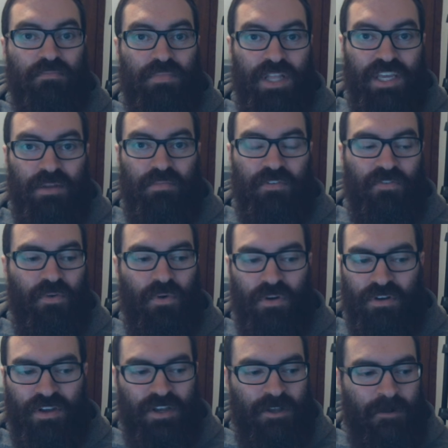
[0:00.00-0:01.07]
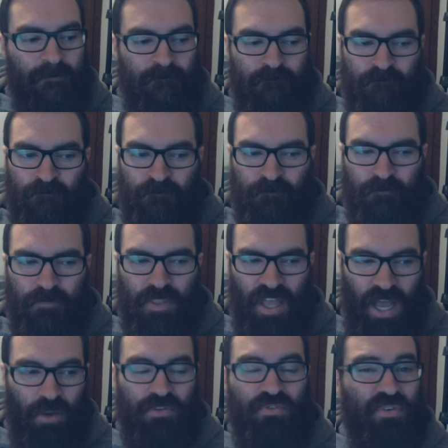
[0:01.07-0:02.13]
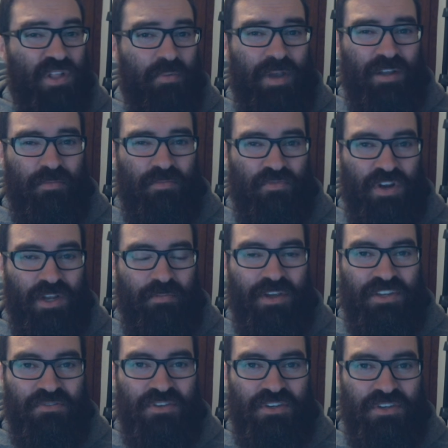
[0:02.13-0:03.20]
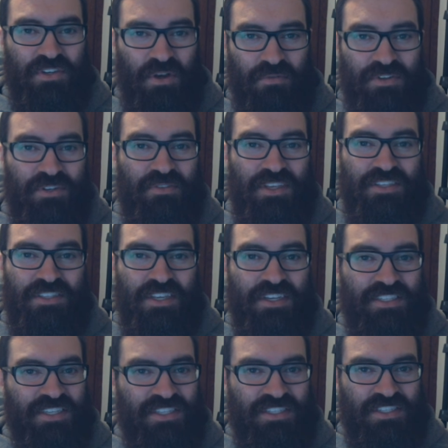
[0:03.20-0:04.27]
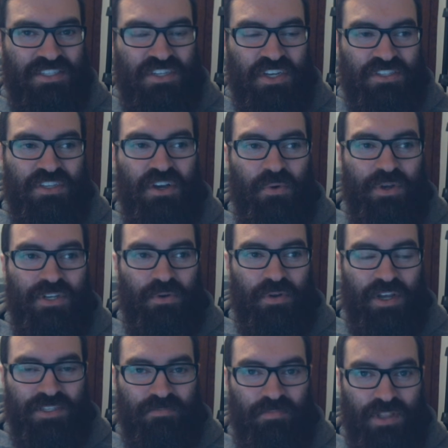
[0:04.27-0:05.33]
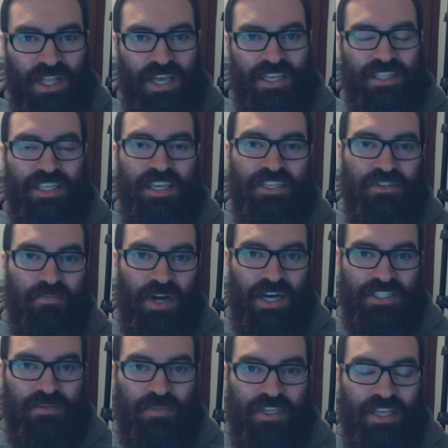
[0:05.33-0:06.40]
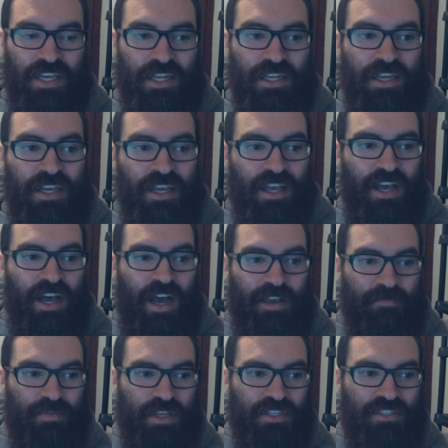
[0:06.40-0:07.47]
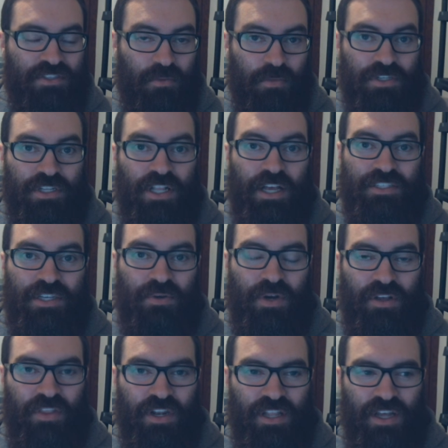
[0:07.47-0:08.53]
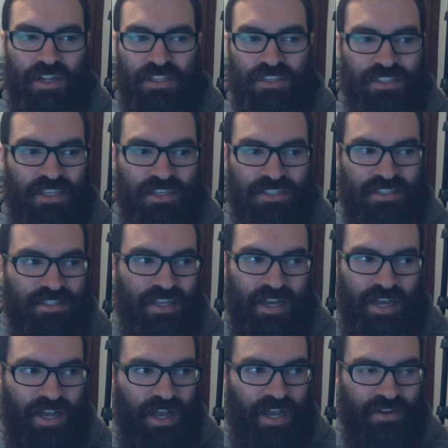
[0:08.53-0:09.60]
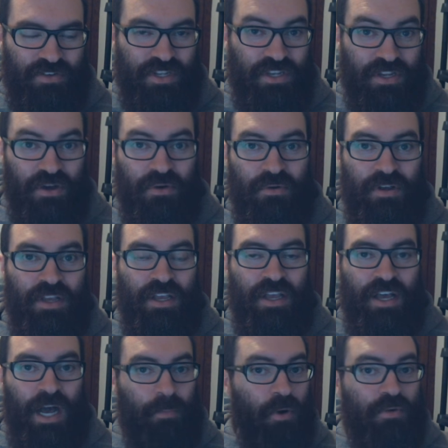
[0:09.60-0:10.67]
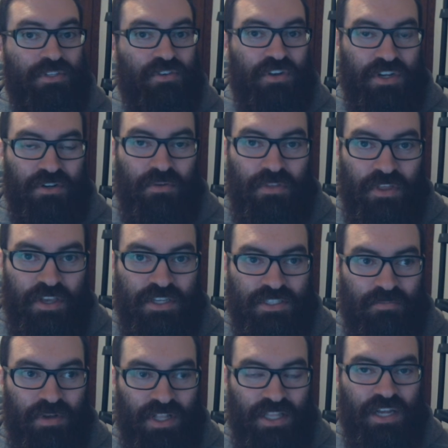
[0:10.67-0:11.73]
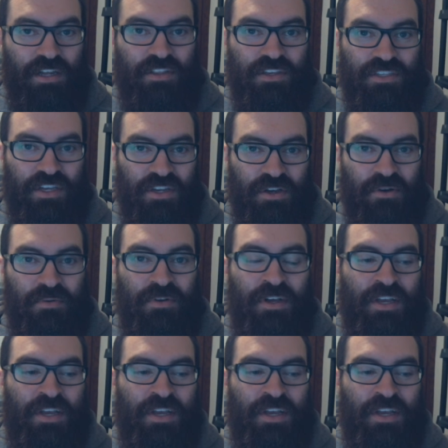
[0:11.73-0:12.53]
played it before, I would really recommend you don't do these things and just go into it as blindly as you possibly can. I've played so much Classic WoW that a lot of these things I already know. I'm always learning new things, but a lot of things I know.